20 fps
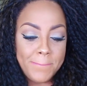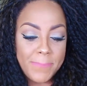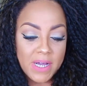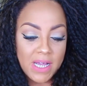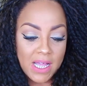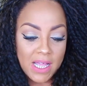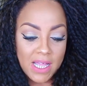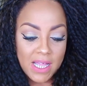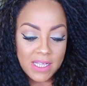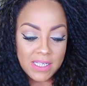
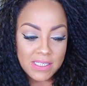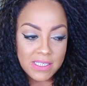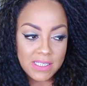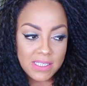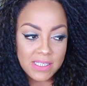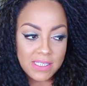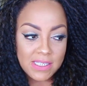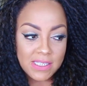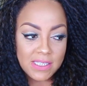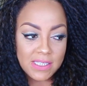But
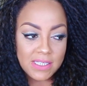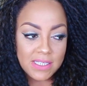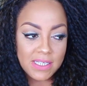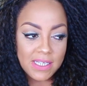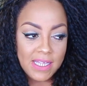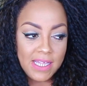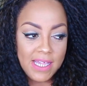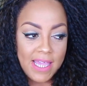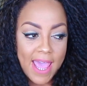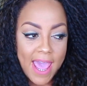
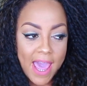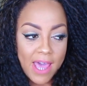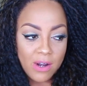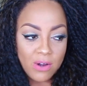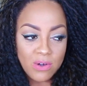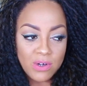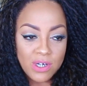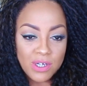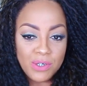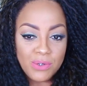he had
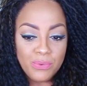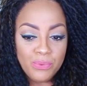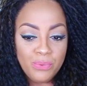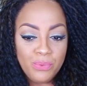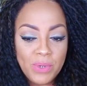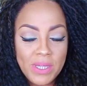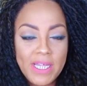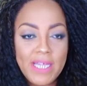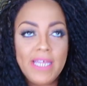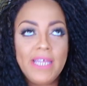
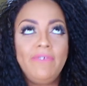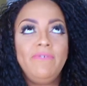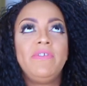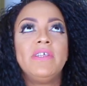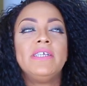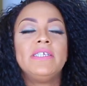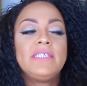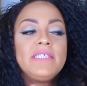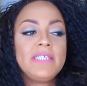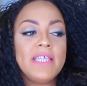on
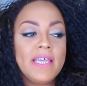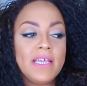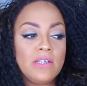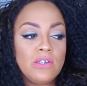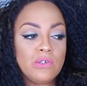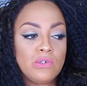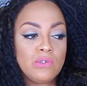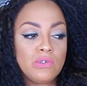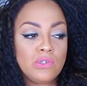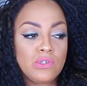weaved
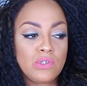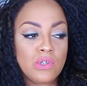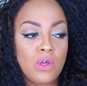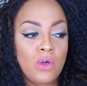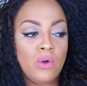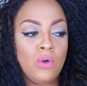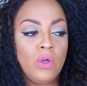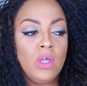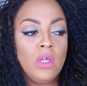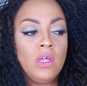sandals.
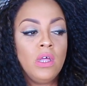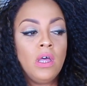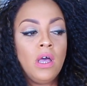So